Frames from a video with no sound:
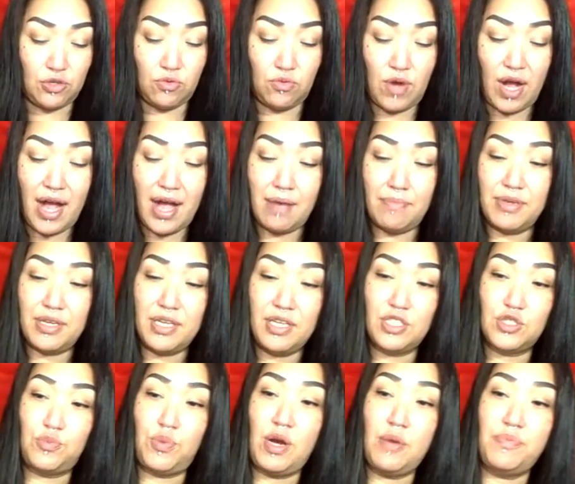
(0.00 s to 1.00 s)
Why?
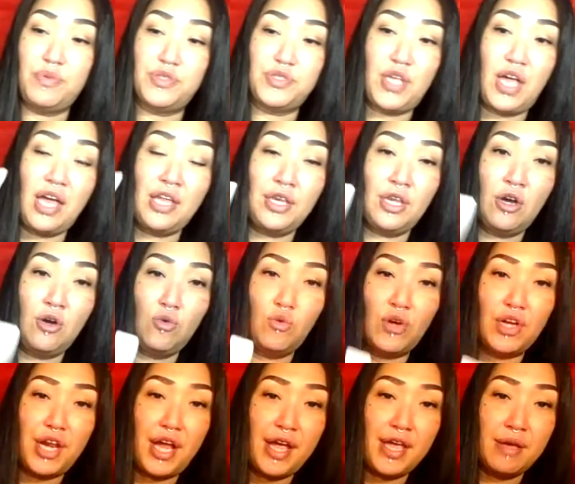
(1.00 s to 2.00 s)
Because purpose. I know
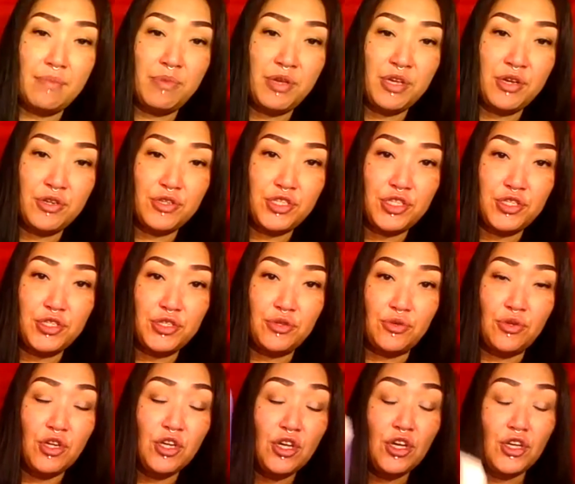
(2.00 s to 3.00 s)
what I am here to do.